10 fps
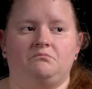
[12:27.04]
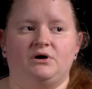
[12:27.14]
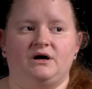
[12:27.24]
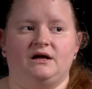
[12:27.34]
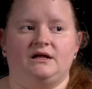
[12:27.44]

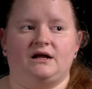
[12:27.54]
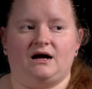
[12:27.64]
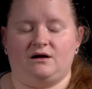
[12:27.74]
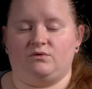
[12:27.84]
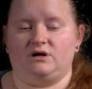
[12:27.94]
but
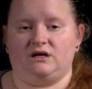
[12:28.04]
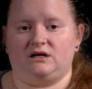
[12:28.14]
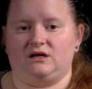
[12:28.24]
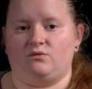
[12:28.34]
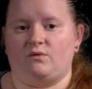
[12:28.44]
I want to
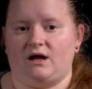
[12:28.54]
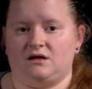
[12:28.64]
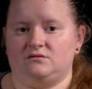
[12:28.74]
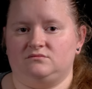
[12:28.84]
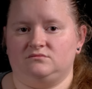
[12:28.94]
get
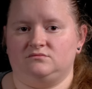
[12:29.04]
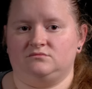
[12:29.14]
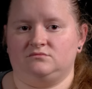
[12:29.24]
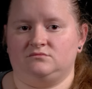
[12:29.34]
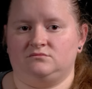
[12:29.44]
away.
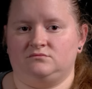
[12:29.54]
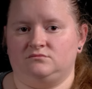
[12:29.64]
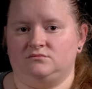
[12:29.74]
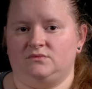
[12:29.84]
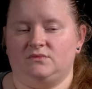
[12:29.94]

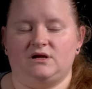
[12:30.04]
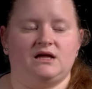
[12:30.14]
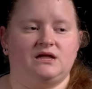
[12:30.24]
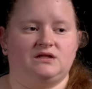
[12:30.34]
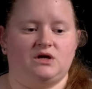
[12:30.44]

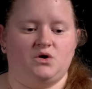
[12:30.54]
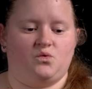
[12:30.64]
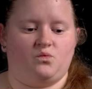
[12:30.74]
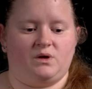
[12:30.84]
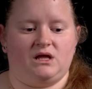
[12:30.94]

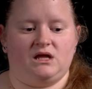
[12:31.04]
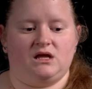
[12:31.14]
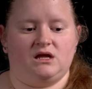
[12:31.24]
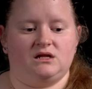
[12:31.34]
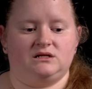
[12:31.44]
So
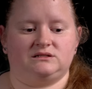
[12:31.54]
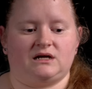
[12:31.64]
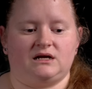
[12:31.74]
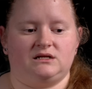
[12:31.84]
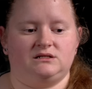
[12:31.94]
we
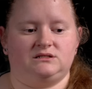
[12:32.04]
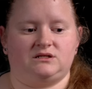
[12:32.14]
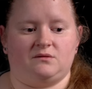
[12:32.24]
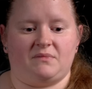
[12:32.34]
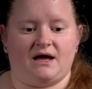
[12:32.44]
decided
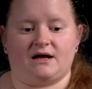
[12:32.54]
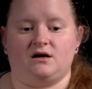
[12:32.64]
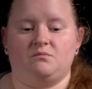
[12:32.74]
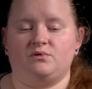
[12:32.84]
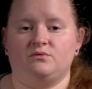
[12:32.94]
to pack
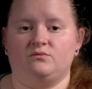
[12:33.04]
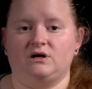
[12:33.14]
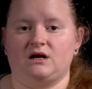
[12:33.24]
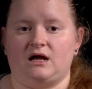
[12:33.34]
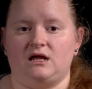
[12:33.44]
up
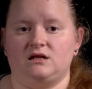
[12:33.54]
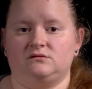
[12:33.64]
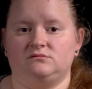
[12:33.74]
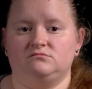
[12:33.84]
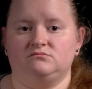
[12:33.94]
one night,
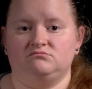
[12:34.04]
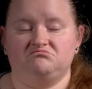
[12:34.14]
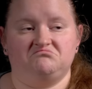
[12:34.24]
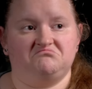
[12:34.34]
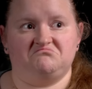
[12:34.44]

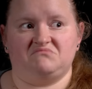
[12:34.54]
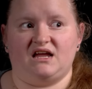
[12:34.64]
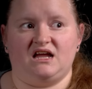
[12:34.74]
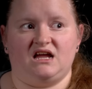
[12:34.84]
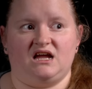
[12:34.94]

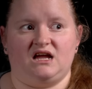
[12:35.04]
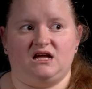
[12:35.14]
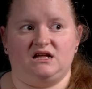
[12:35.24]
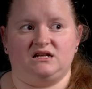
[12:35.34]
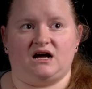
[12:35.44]

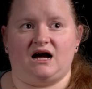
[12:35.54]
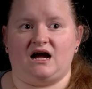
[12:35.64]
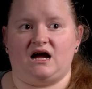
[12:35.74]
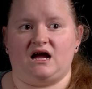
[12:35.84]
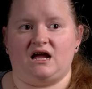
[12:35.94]
and
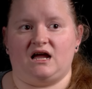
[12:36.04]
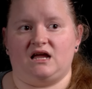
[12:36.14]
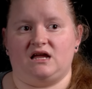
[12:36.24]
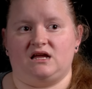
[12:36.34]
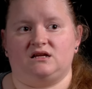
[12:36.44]

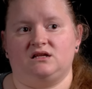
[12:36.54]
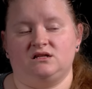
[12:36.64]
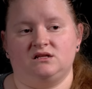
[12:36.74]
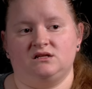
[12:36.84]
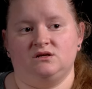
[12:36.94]
I
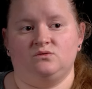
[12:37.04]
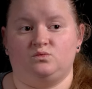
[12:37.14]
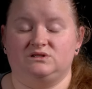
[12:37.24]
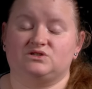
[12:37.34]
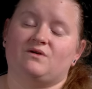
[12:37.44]

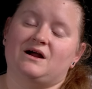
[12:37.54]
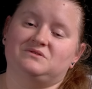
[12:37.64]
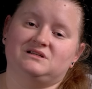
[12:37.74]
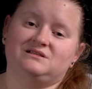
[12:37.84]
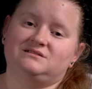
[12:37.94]
was
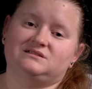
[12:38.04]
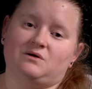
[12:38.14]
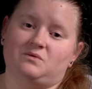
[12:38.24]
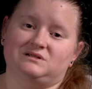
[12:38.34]
grounded, so I